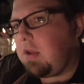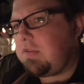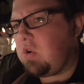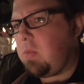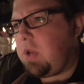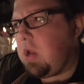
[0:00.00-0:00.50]
like, is
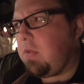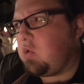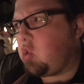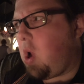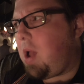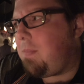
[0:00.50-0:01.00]
there going to be another
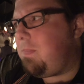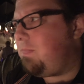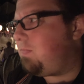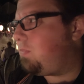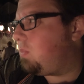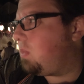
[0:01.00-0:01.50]
drop?
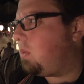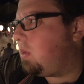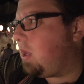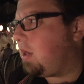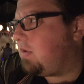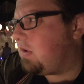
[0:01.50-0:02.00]

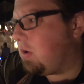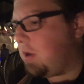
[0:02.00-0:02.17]
Like,